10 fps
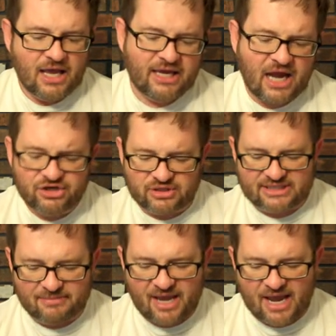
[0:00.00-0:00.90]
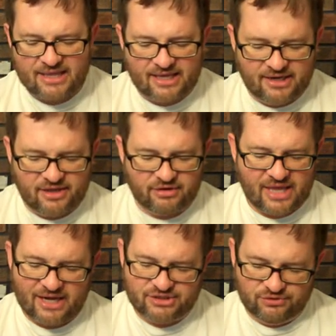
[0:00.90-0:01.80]
In contrast, let me highlight another
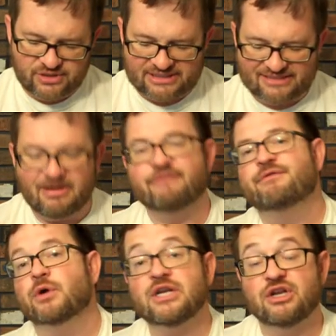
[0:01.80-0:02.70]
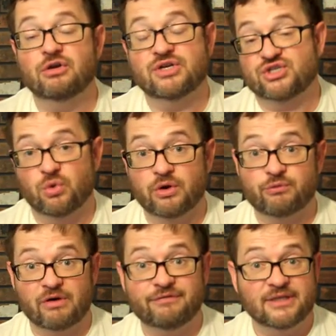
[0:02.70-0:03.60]
latitude. This is about 40 degrees
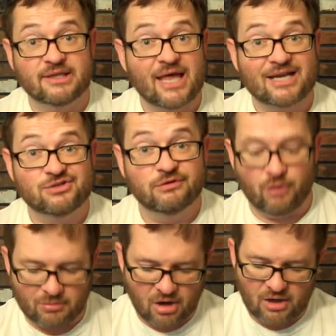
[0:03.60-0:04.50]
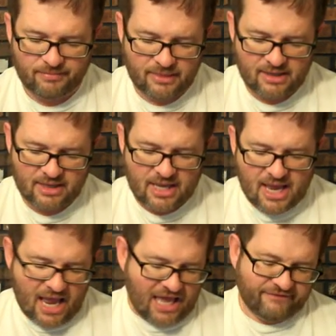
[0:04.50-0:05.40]
north, roughly the latitude of Omaha.
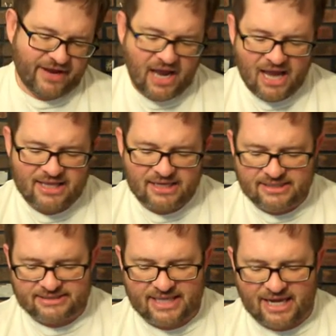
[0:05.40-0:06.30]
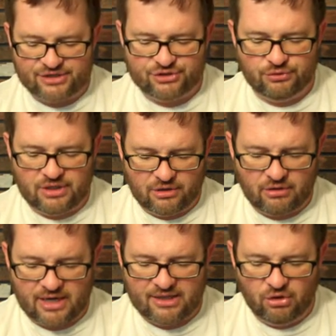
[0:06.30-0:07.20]
And if I highlighted this latitude
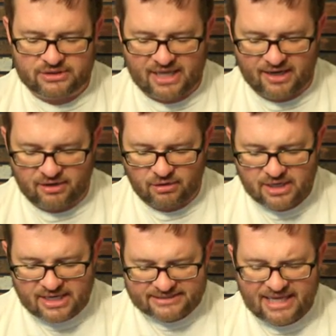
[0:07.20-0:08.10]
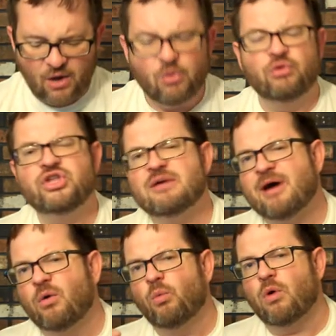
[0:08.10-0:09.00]
here and looked at it here, see how only
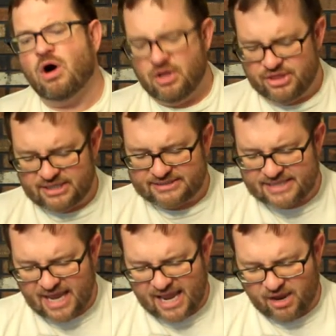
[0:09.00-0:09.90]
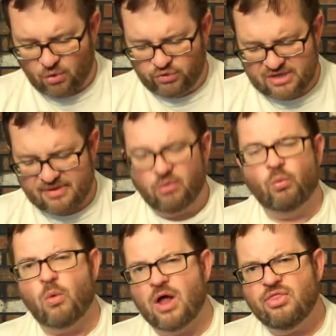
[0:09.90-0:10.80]
about, on this day, only
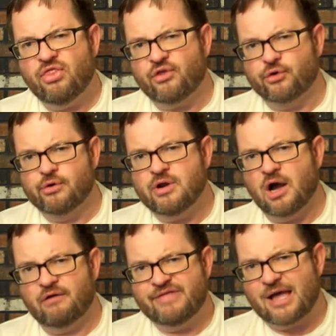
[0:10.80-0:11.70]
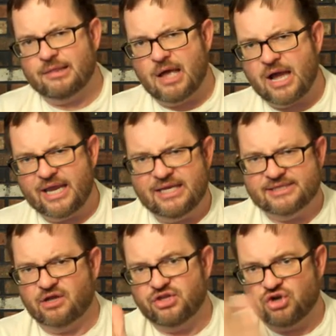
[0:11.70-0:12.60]
about one-third of that line
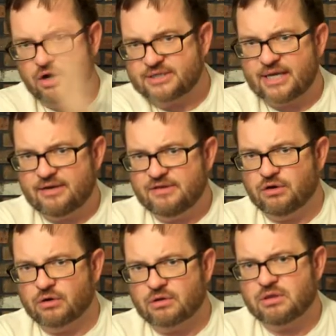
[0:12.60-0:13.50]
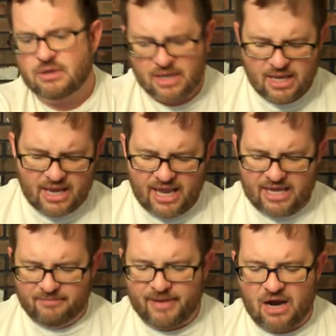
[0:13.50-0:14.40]
is on the dark side of the Earth,
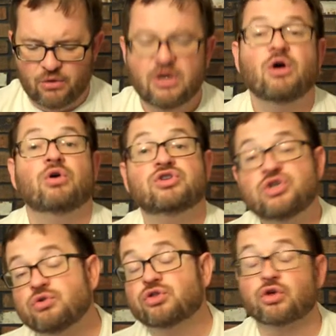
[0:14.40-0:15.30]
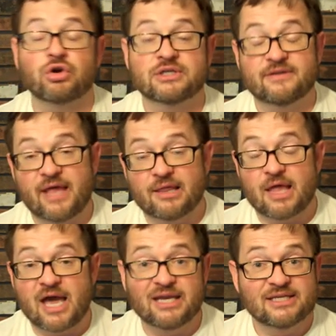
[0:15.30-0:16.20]
and about two-thirds of
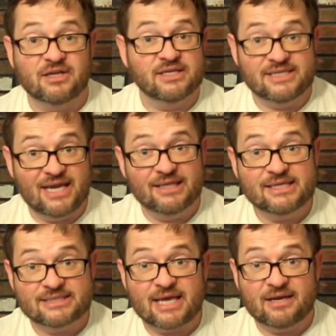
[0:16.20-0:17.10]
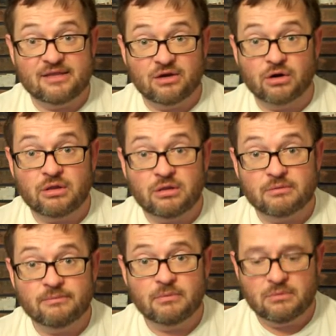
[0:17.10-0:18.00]
that line is on the daylit side of the Earth?
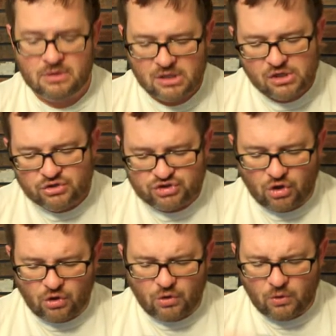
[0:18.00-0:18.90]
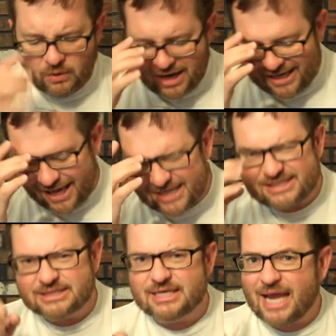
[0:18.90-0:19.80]
So again,
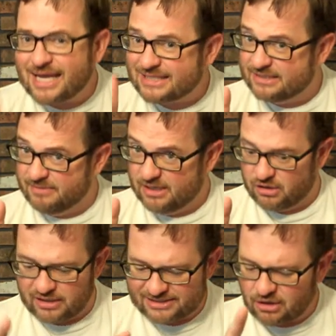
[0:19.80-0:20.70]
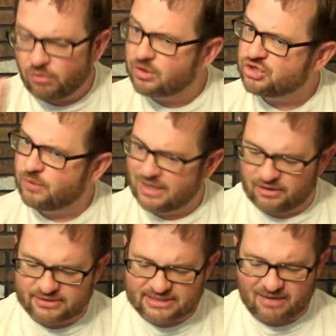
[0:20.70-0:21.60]
it's just an estimate here. That's all we're doing
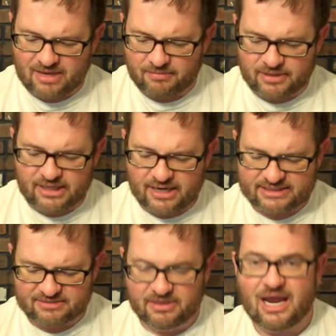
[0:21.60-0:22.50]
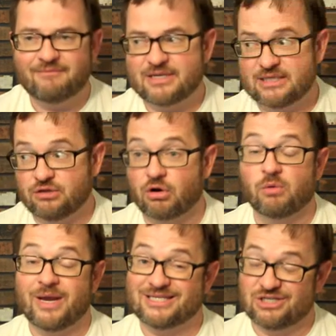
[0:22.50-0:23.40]
here is just coming up with an estimate. Obviously, there
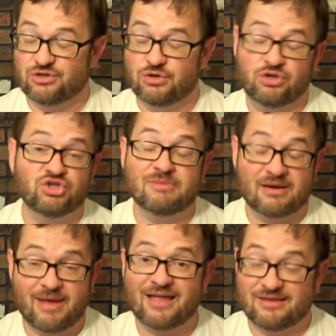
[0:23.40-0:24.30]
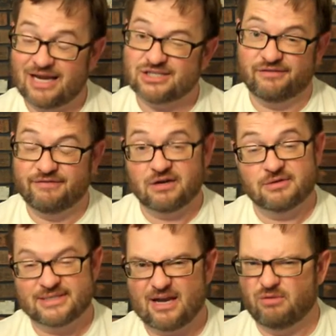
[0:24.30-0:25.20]
are ways to do a huge amount of math and actually
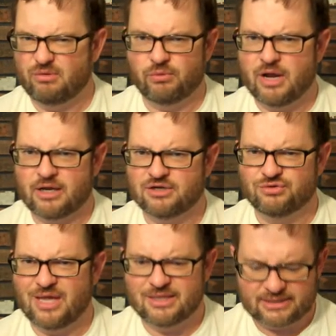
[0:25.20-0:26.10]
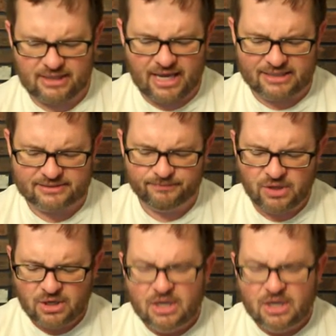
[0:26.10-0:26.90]
figure this out, but we're not going to do that in this class.